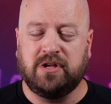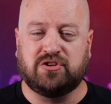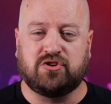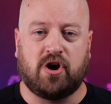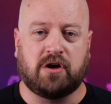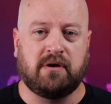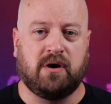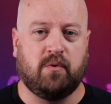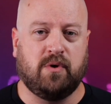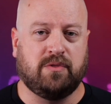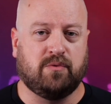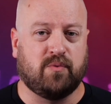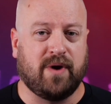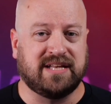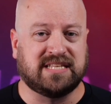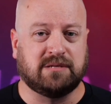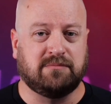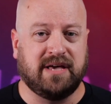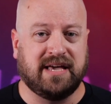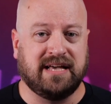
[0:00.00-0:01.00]
really what you're talking about with
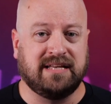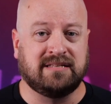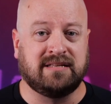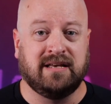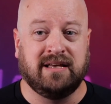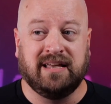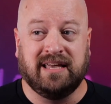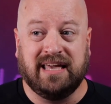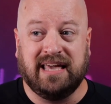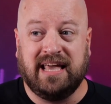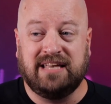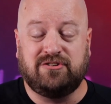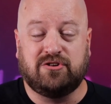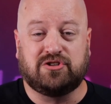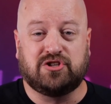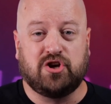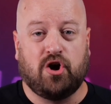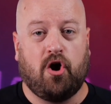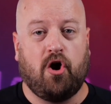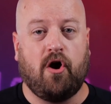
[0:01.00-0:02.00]
resumes is
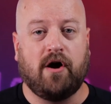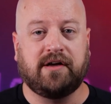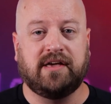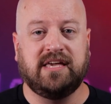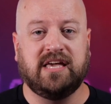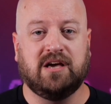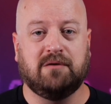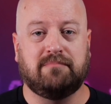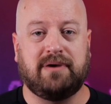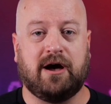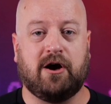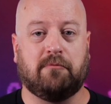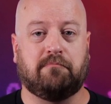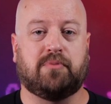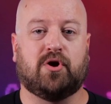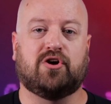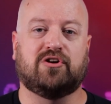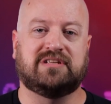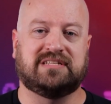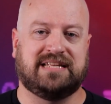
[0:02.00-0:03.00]
you're talking
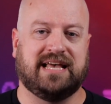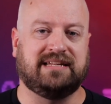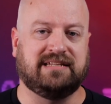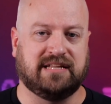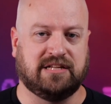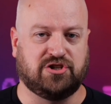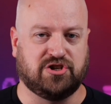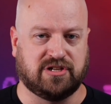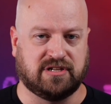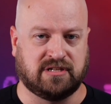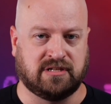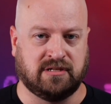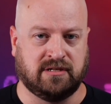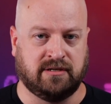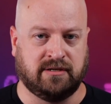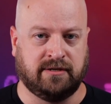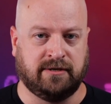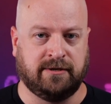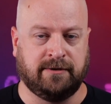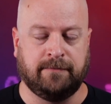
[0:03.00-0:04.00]
about percentages.
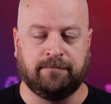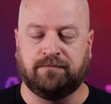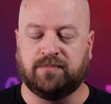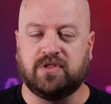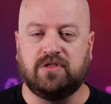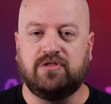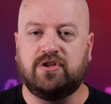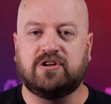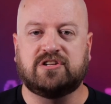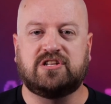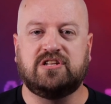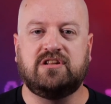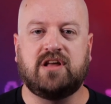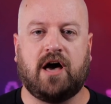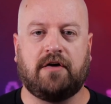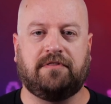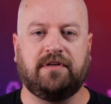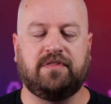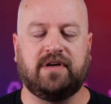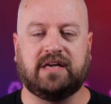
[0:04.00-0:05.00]
There's
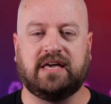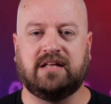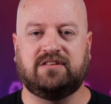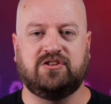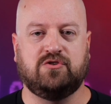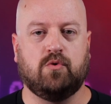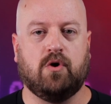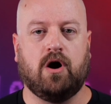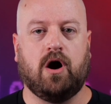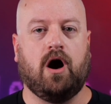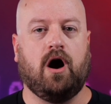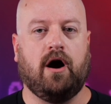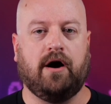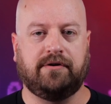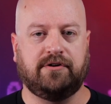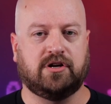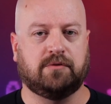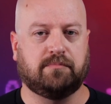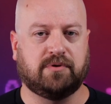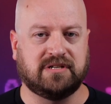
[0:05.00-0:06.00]
nothing that gets you
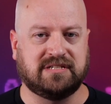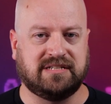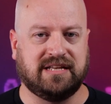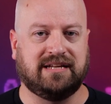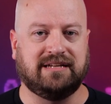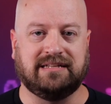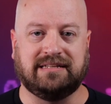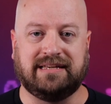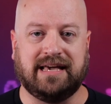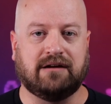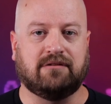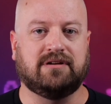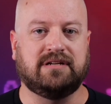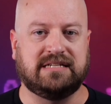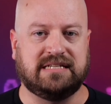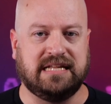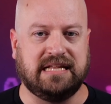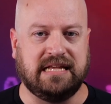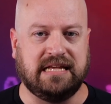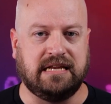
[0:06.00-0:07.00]
100%
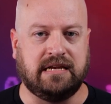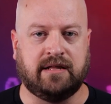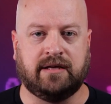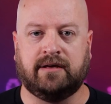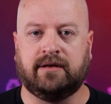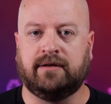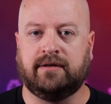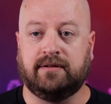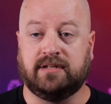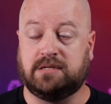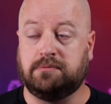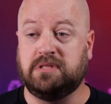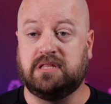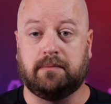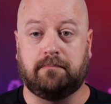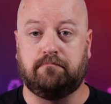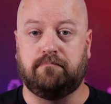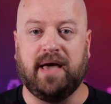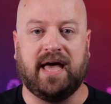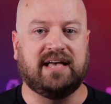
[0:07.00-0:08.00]
guaranteed to be
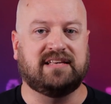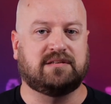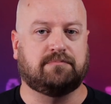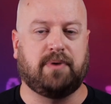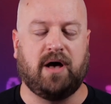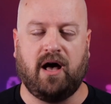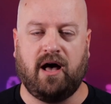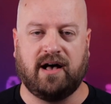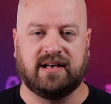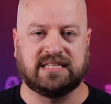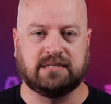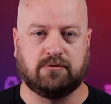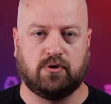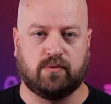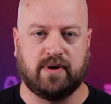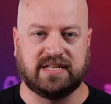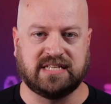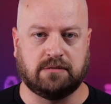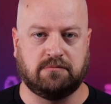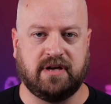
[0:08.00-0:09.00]
the best
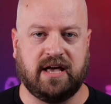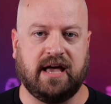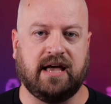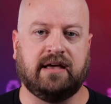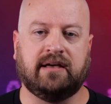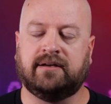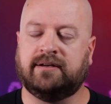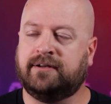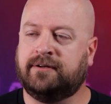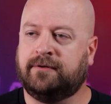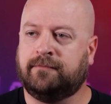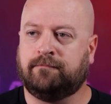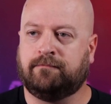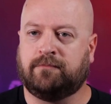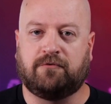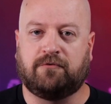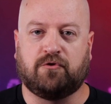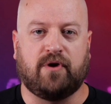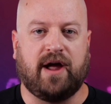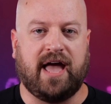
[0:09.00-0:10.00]
possible resume
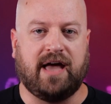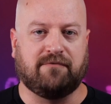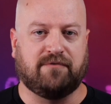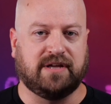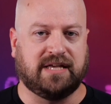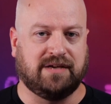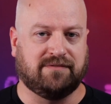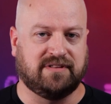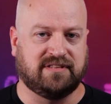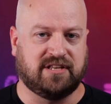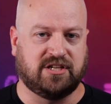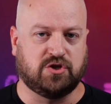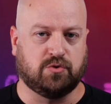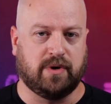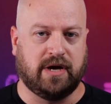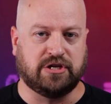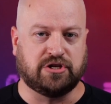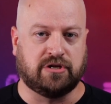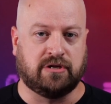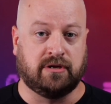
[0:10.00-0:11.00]
for every given
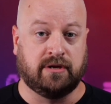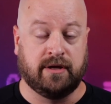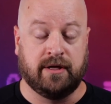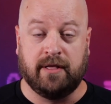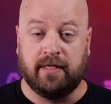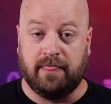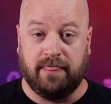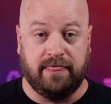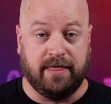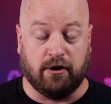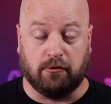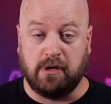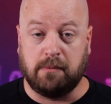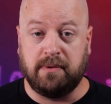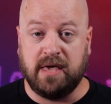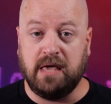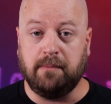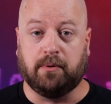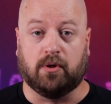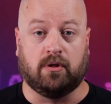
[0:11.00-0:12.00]
situation. There'll
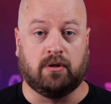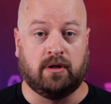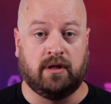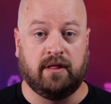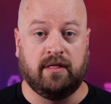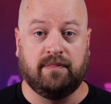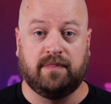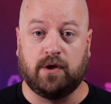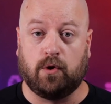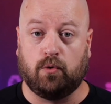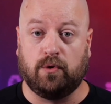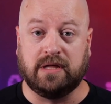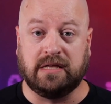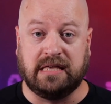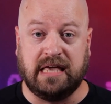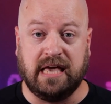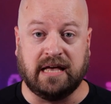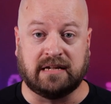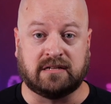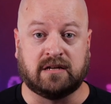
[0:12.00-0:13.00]
be people that
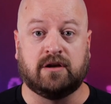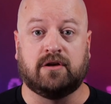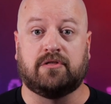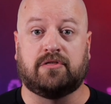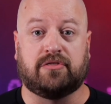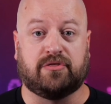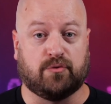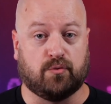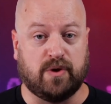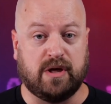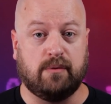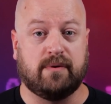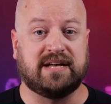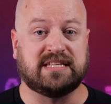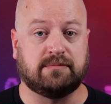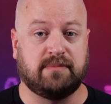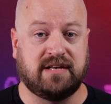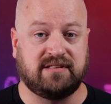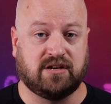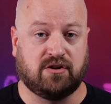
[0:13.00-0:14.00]
only get three
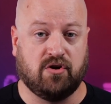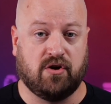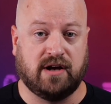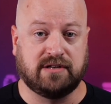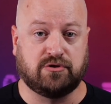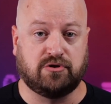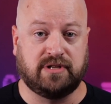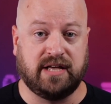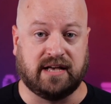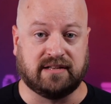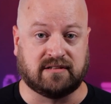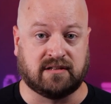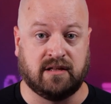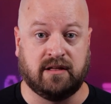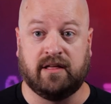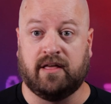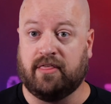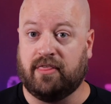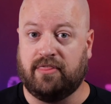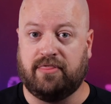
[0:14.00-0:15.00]
resumes across a
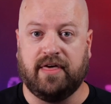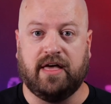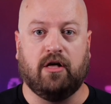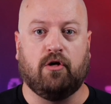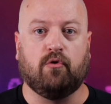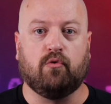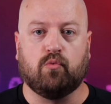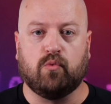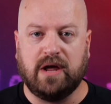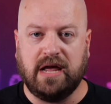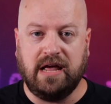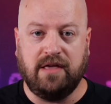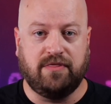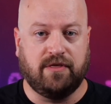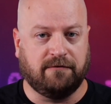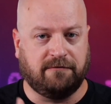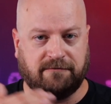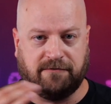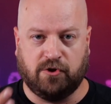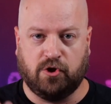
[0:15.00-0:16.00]
desk. They'll
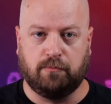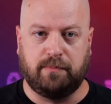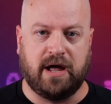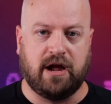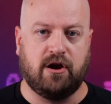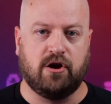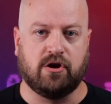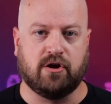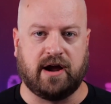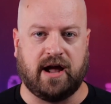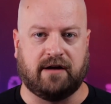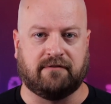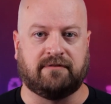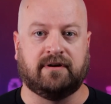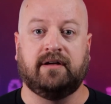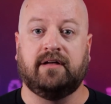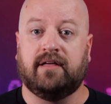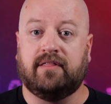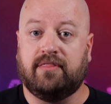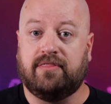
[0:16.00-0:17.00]
read the full
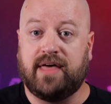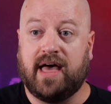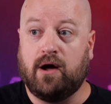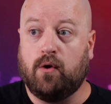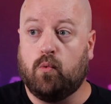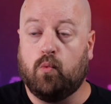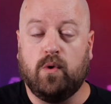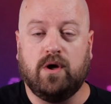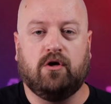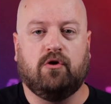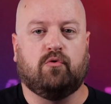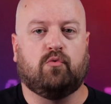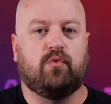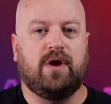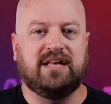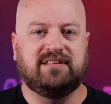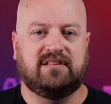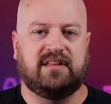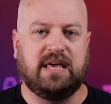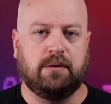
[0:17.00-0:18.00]
paragraph that will
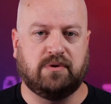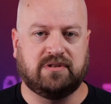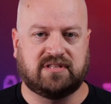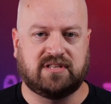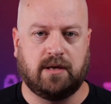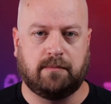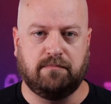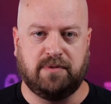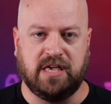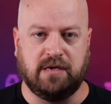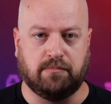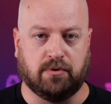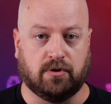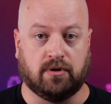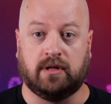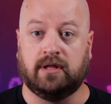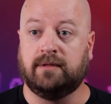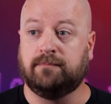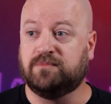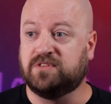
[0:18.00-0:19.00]
resonate with some
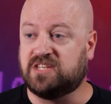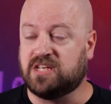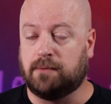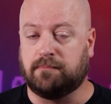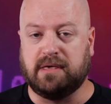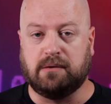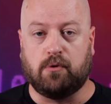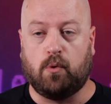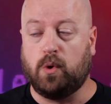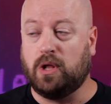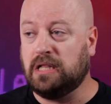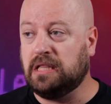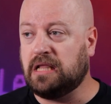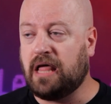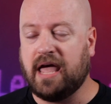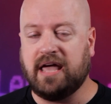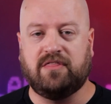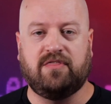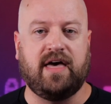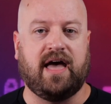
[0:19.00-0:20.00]
people. Some people
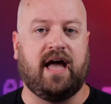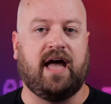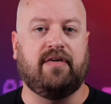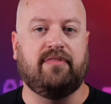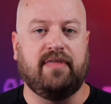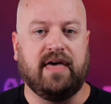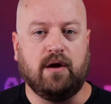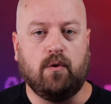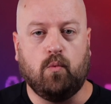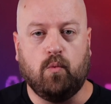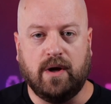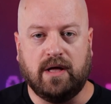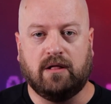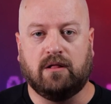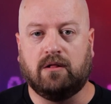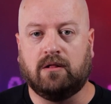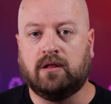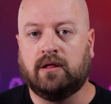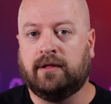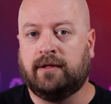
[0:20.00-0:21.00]
will like that and they
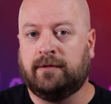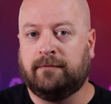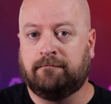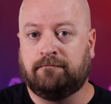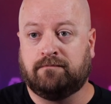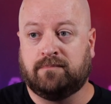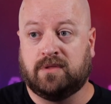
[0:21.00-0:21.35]
will